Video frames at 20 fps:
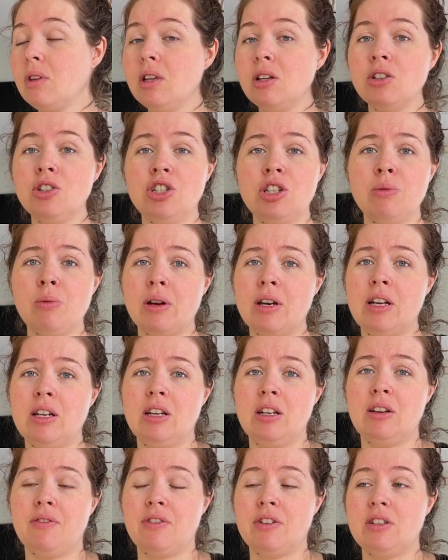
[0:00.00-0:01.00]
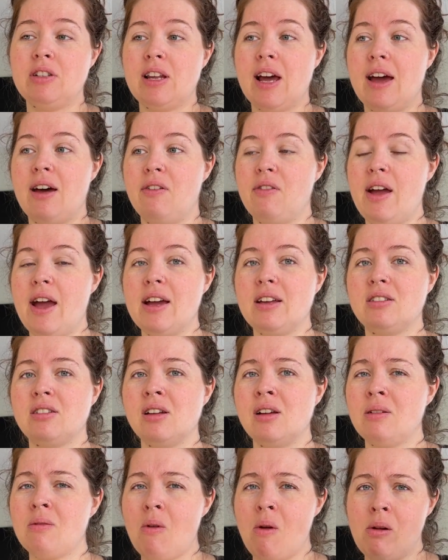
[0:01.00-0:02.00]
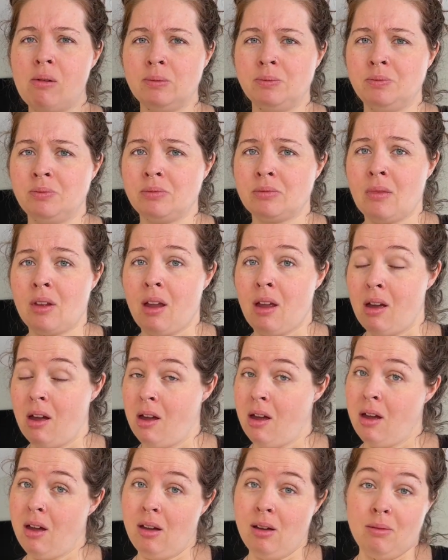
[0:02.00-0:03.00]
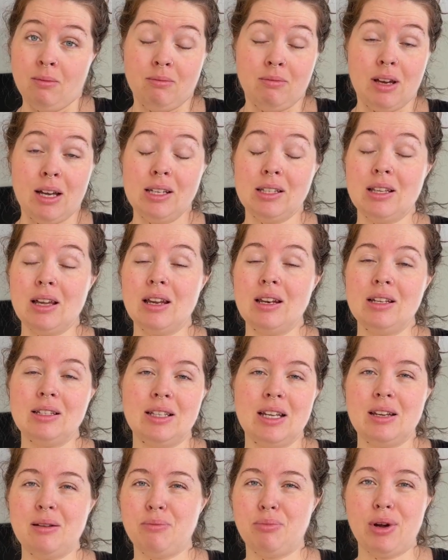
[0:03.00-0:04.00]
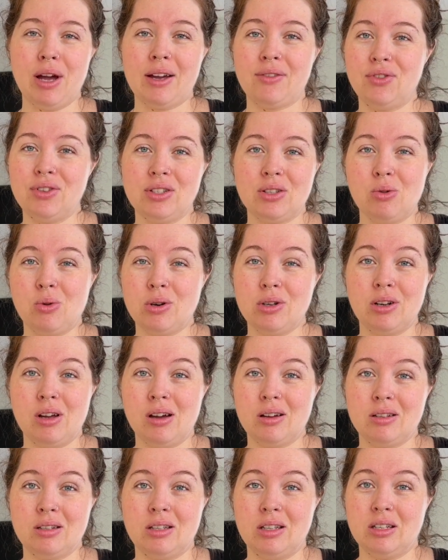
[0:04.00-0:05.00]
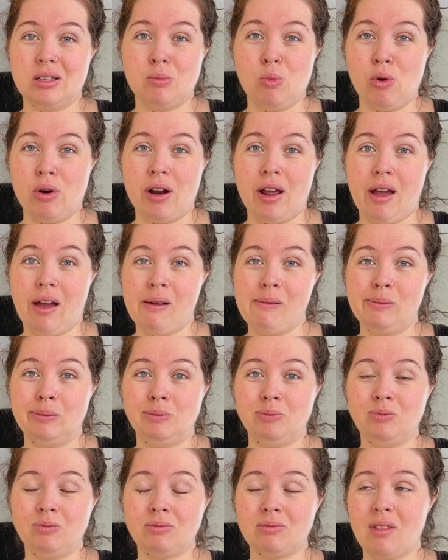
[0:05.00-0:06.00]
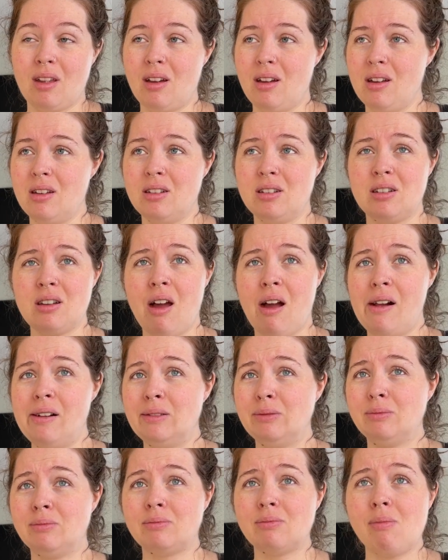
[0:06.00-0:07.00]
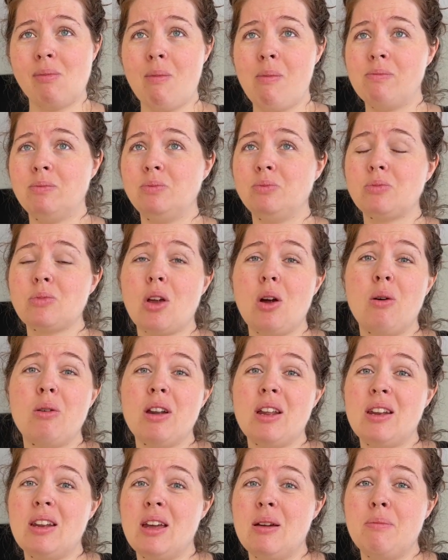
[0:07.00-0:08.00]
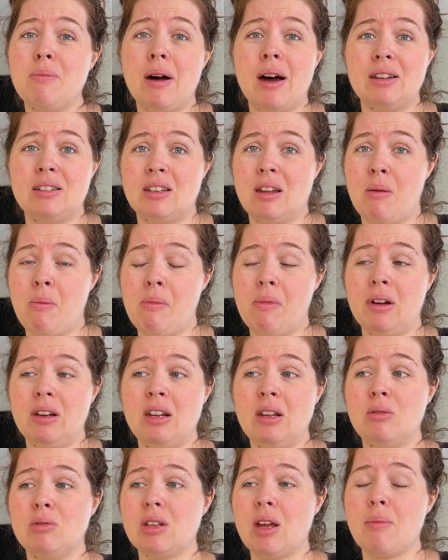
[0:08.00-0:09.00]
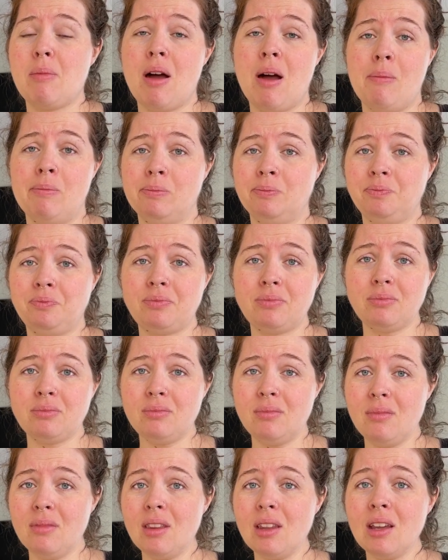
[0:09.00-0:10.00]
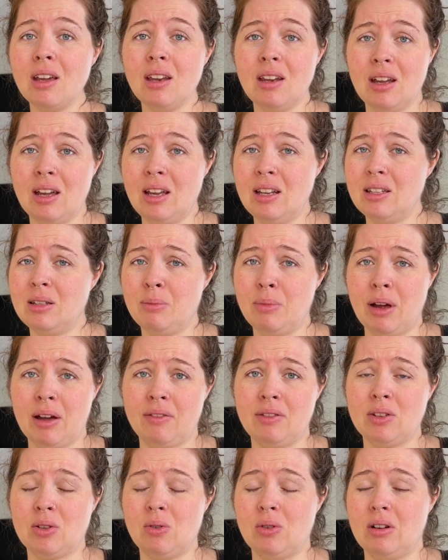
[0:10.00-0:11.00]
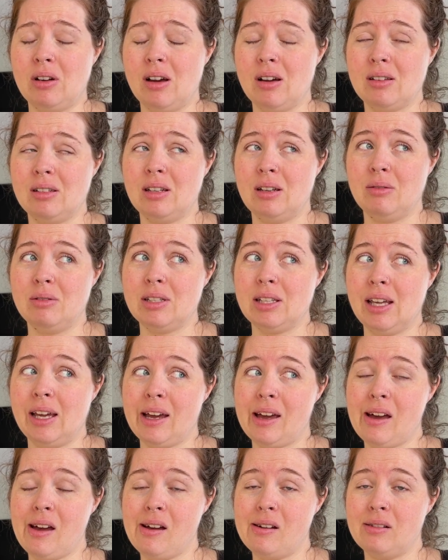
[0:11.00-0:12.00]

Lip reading: She wanted a different style of eggs. My son is eating breakfast corn dogs this morning because Cody and him bought some, and he was like, "Mom, can I eat some breakfast corn dogs?" And I was like,